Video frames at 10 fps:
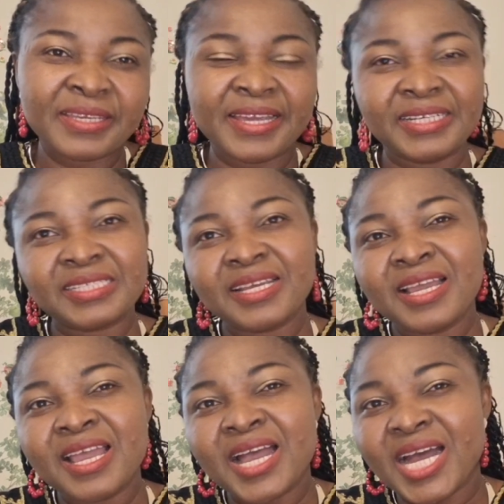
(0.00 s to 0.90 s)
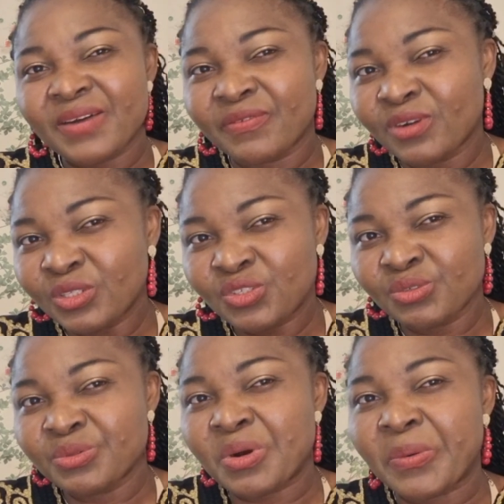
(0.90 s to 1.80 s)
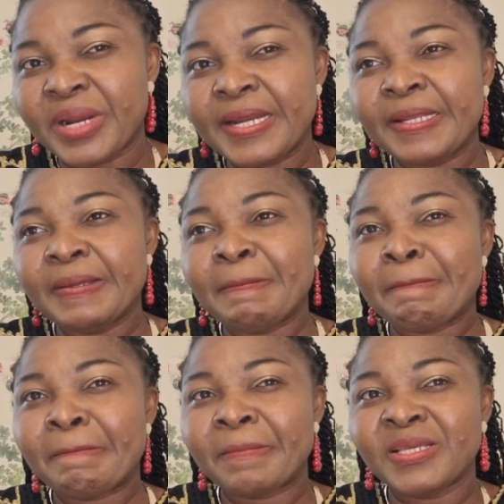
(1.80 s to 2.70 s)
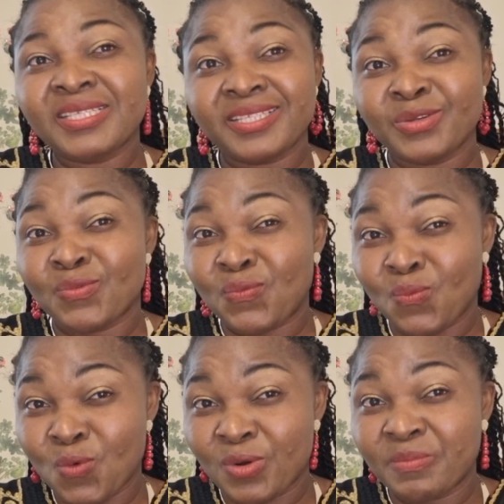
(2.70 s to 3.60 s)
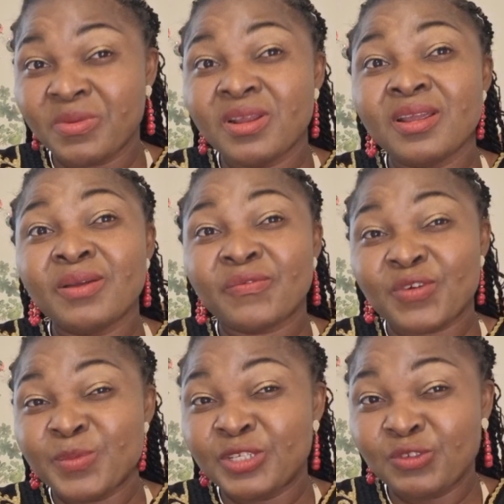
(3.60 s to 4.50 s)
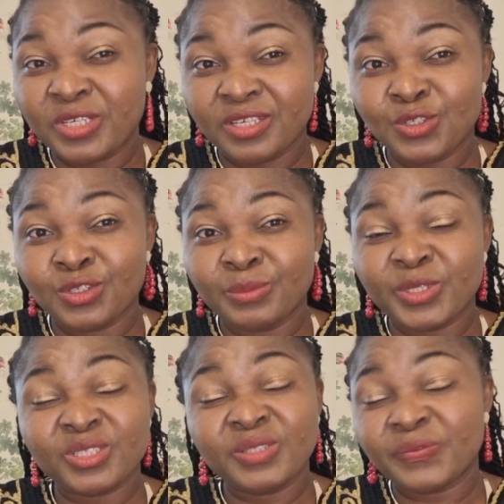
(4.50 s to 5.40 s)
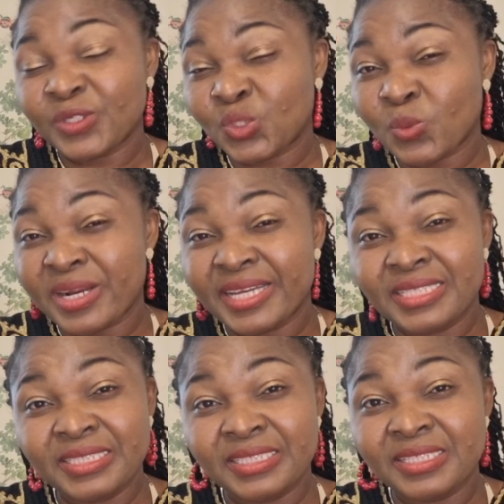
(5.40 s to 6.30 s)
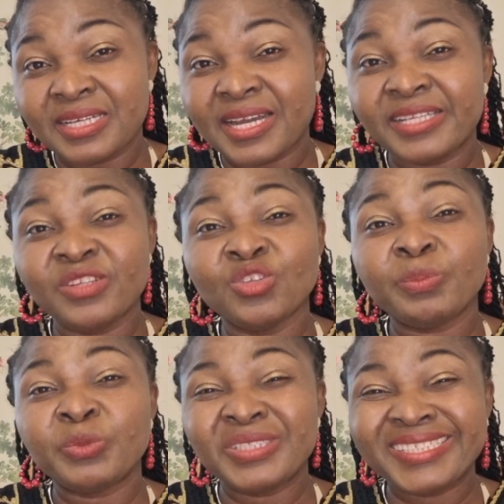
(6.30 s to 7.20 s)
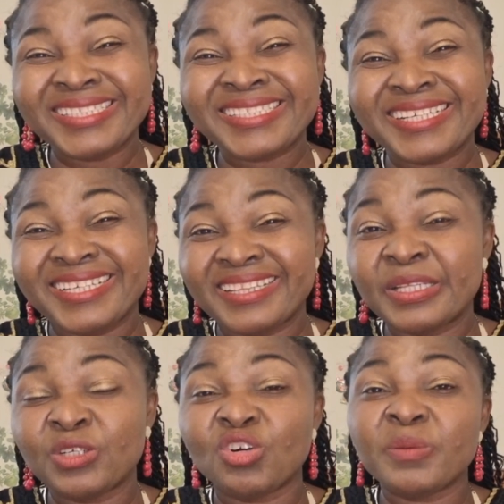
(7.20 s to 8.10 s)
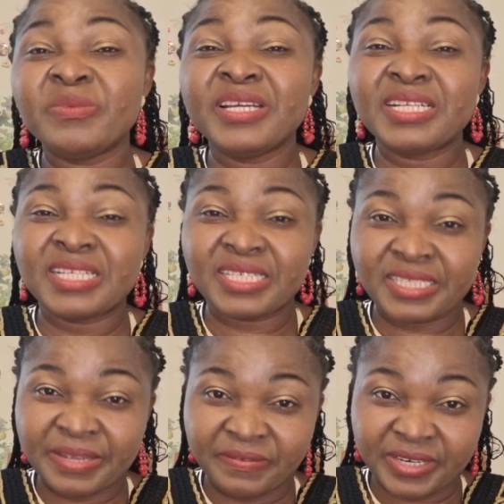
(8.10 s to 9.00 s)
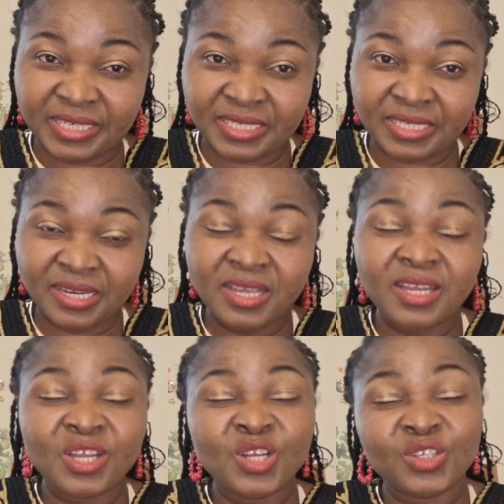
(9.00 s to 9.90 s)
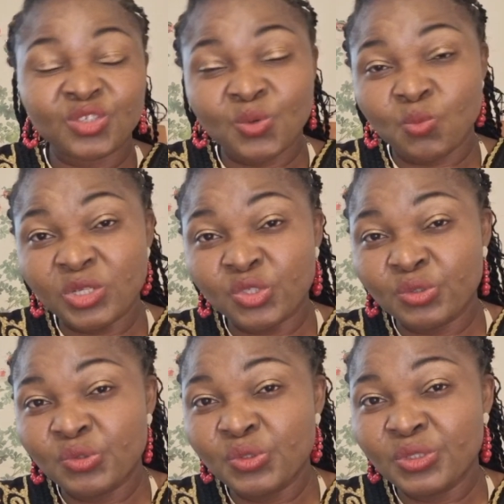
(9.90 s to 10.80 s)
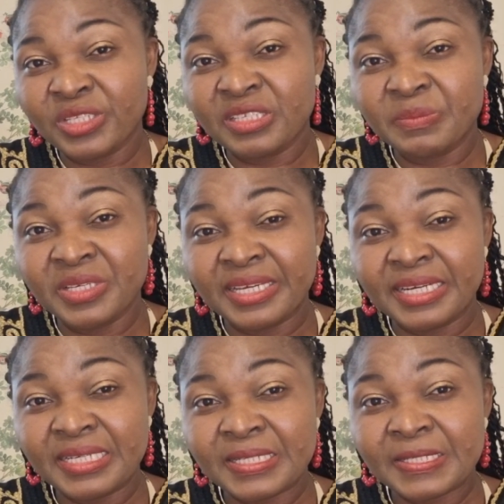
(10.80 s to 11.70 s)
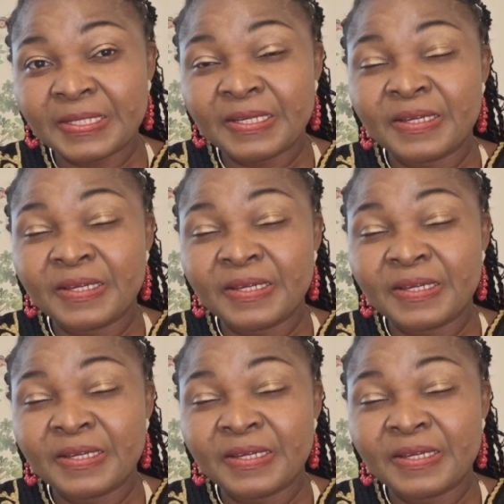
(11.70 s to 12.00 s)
Yes, I've got two already instead of one from education because the first one I did not put it in the update service. So once you do your DBS,